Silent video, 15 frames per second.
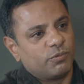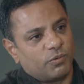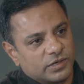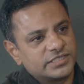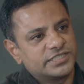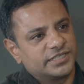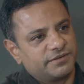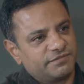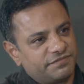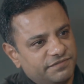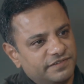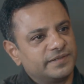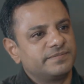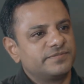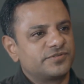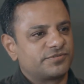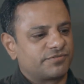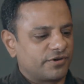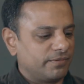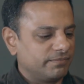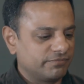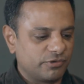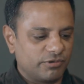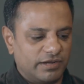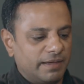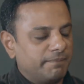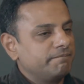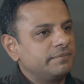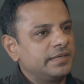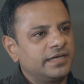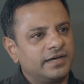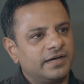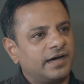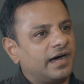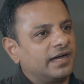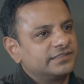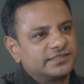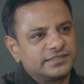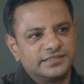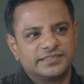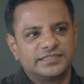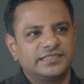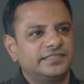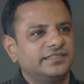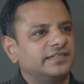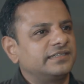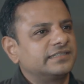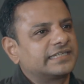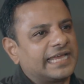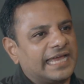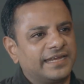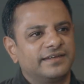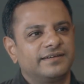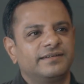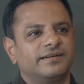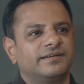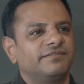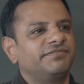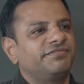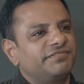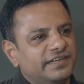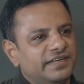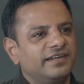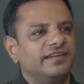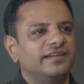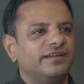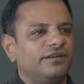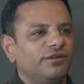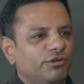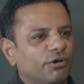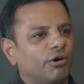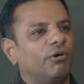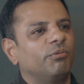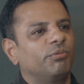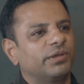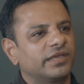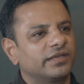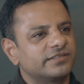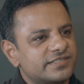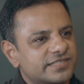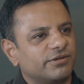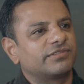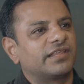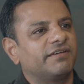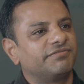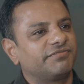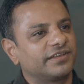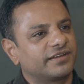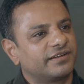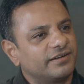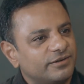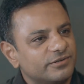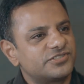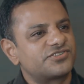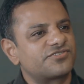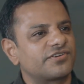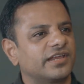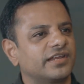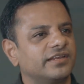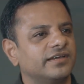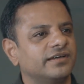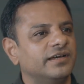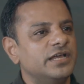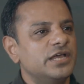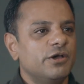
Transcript: watching films from Colombia, Argentina, Canada, Finland, Norway, South Africa, Australia.